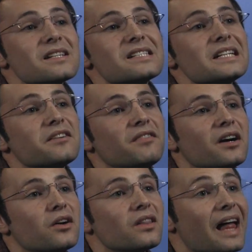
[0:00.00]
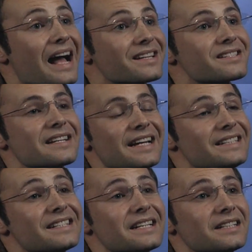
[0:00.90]
the CFL lasts
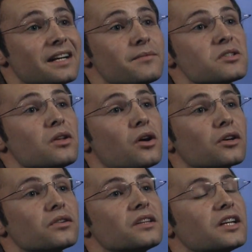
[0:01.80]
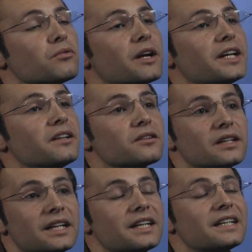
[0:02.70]
8 to 10 times longer than a
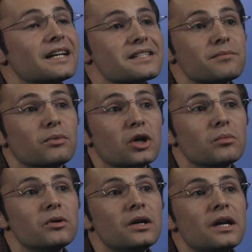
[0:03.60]
regular incandescent bulb,